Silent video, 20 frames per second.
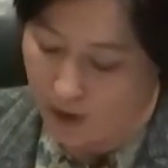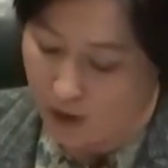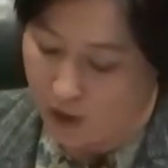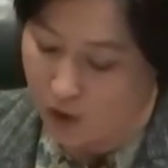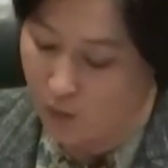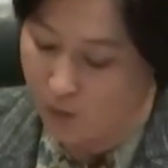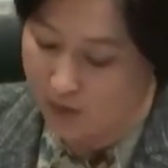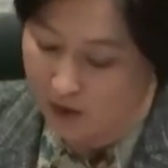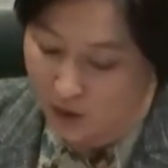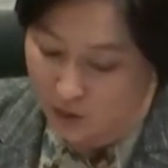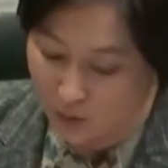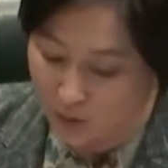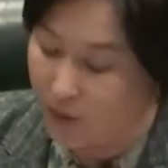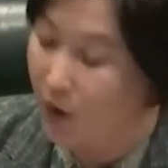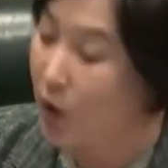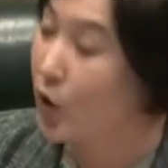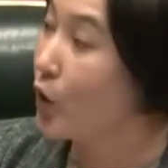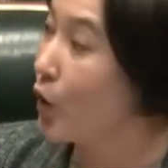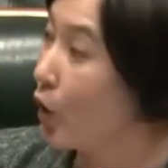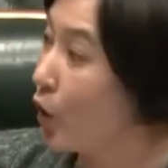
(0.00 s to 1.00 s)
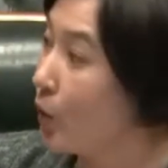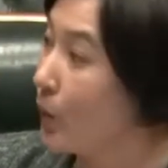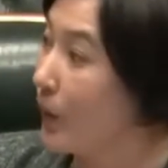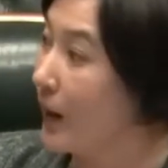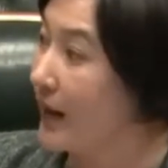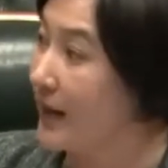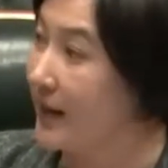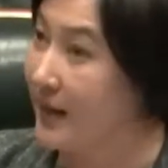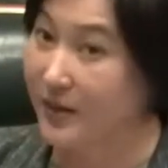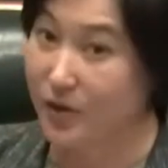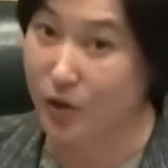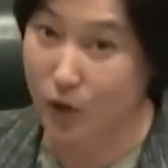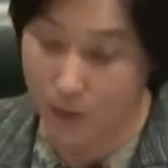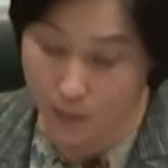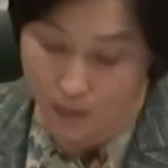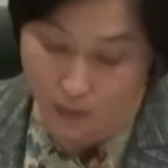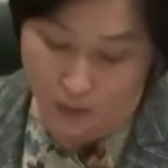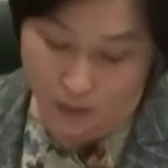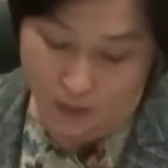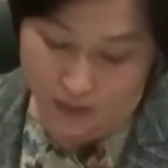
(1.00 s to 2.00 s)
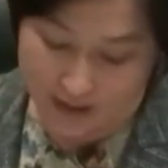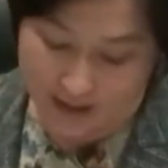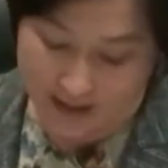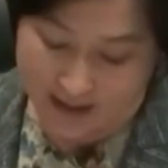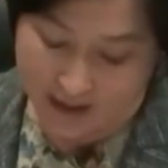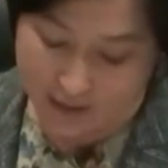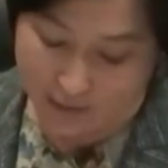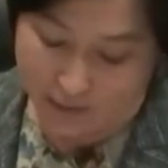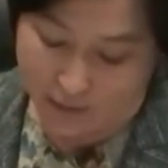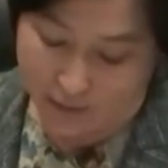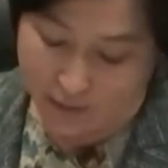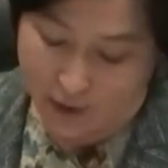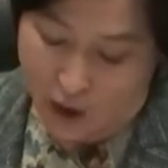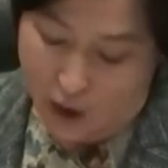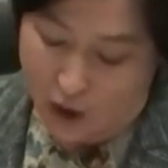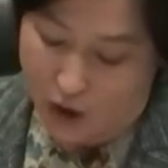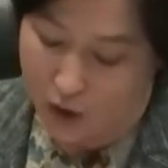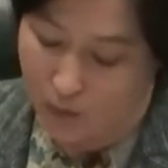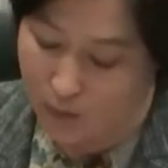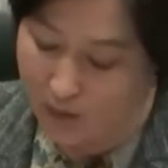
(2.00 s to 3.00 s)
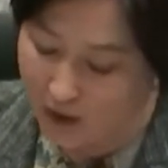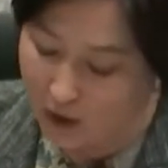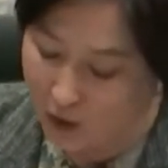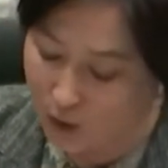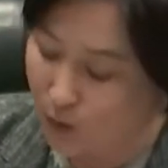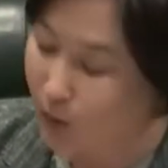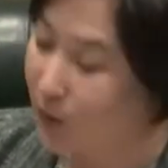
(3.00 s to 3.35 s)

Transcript: to ensure that no one is too poor to live, to ensure